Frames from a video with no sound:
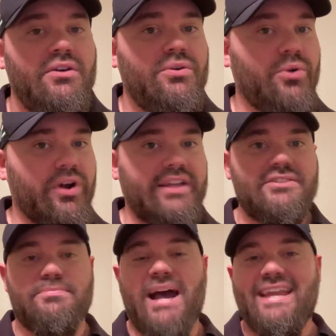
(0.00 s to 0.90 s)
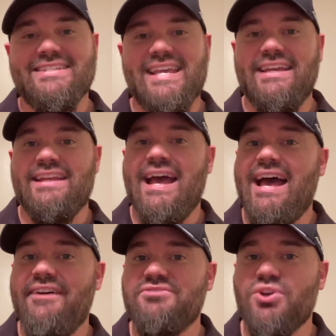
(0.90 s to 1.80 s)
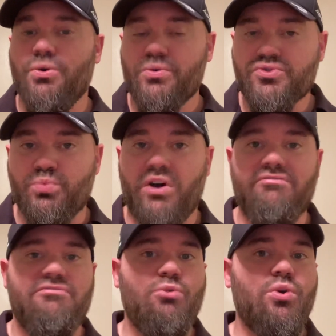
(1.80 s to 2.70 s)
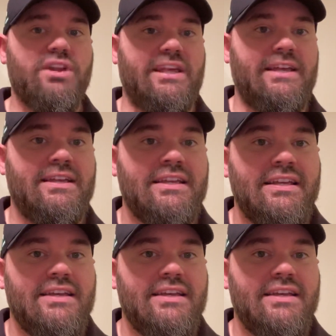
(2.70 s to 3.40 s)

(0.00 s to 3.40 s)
Oregon's minus 8.5, totals 140.